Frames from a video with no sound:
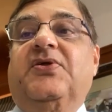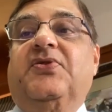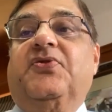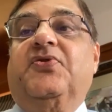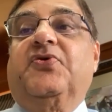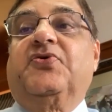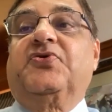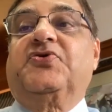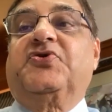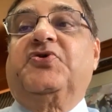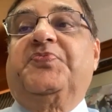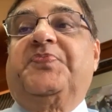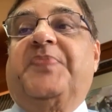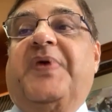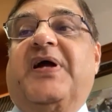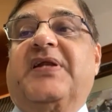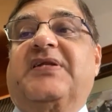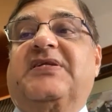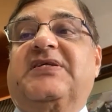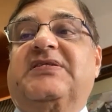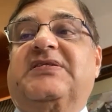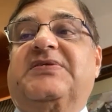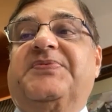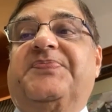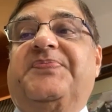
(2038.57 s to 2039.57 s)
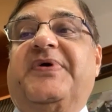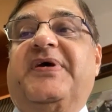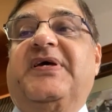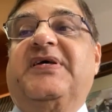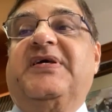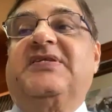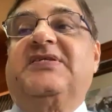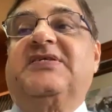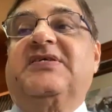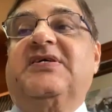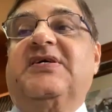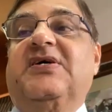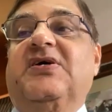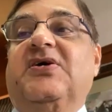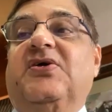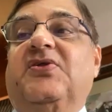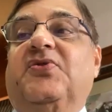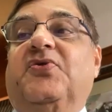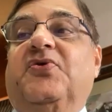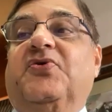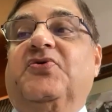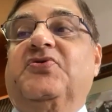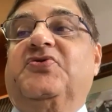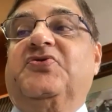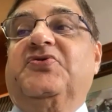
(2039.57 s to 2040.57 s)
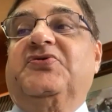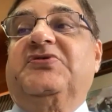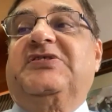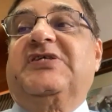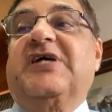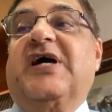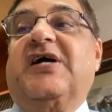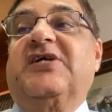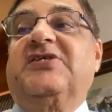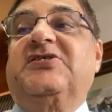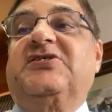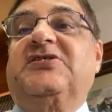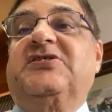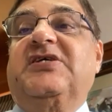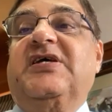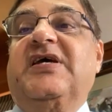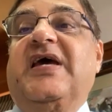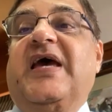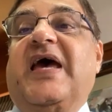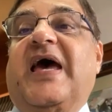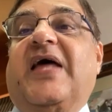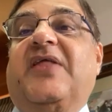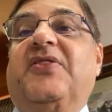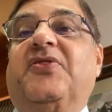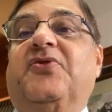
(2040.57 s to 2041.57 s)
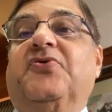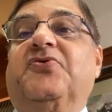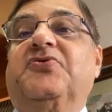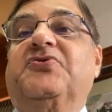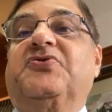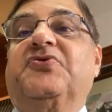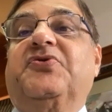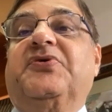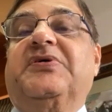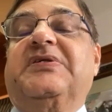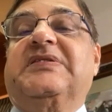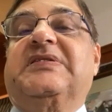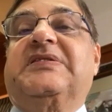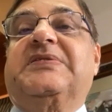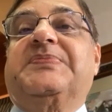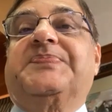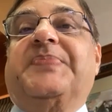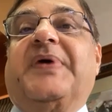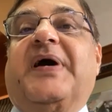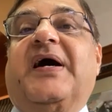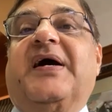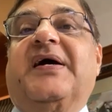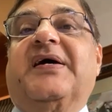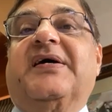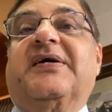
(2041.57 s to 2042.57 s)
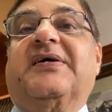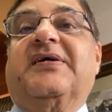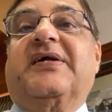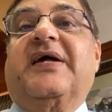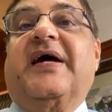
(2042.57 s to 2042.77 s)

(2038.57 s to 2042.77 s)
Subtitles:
those who participate, those who judge, and those who inspire